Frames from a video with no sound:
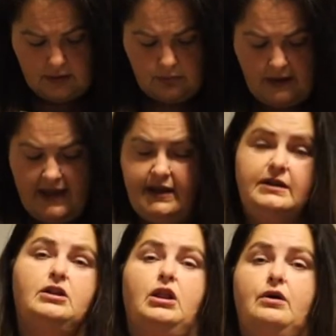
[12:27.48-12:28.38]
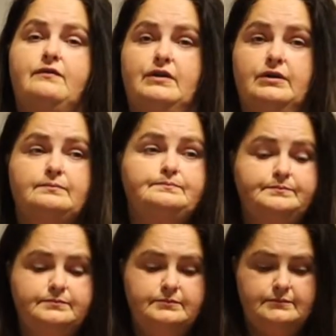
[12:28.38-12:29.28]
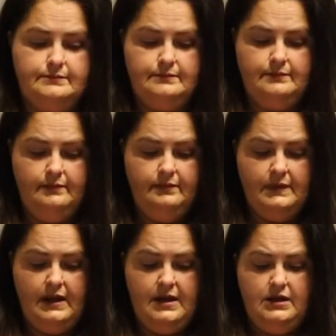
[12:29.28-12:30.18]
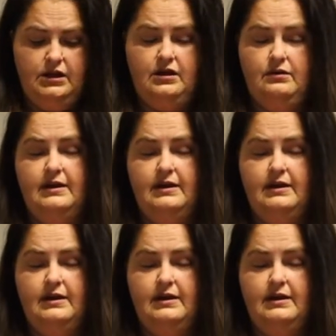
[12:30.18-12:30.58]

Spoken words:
red clover, you know,